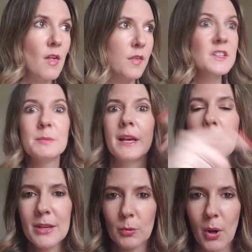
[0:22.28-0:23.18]
thus
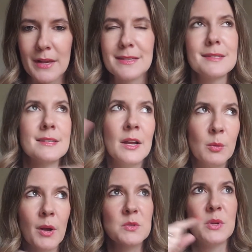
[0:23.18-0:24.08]
becoming your boss, because he's not your
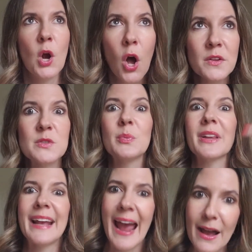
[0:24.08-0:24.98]
boss when he calls you, but
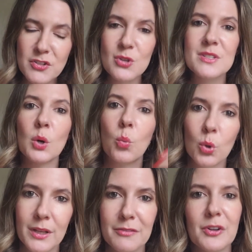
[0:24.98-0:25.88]
like after you start
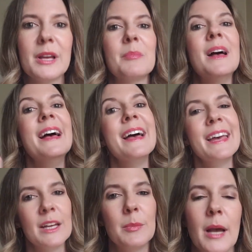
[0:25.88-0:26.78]
working for him,
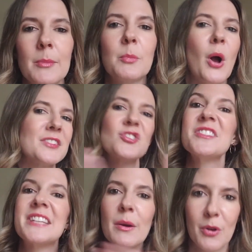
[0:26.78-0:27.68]
he'll become your boss.
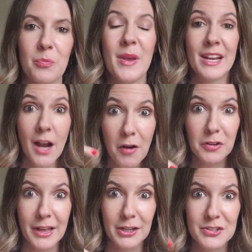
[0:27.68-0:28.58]
Just stay with me. Cover
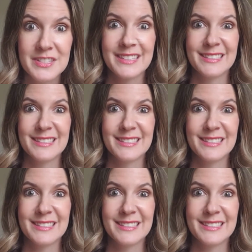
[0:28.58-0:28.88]
letters.